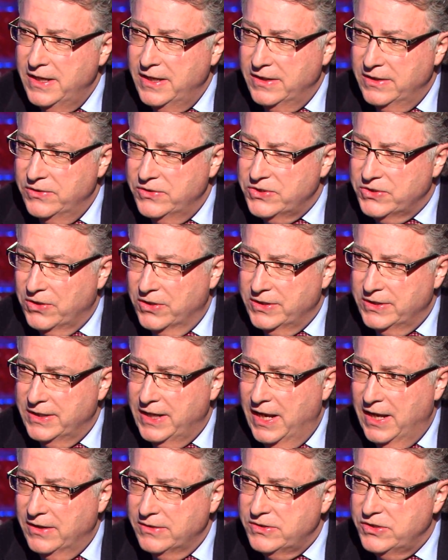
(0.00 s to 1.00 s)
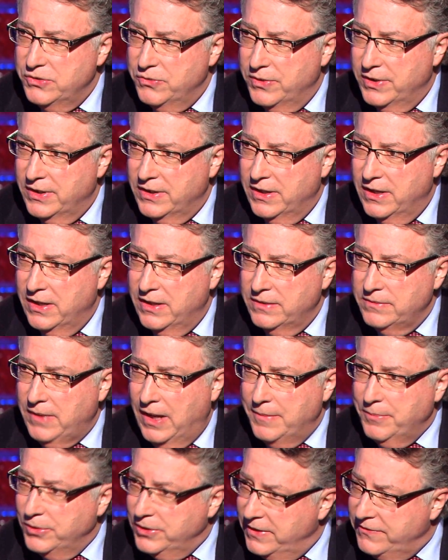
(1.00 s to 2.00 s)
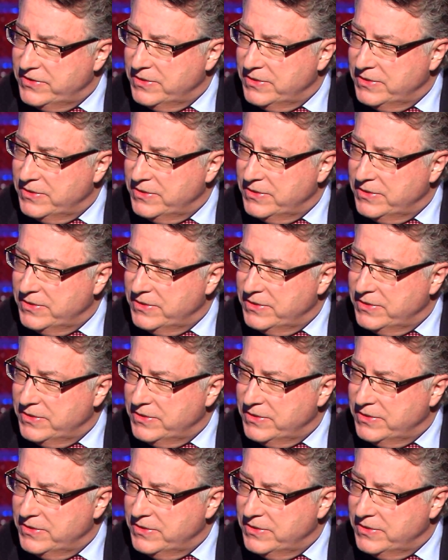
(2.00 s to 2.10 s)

You started out doing, I believe,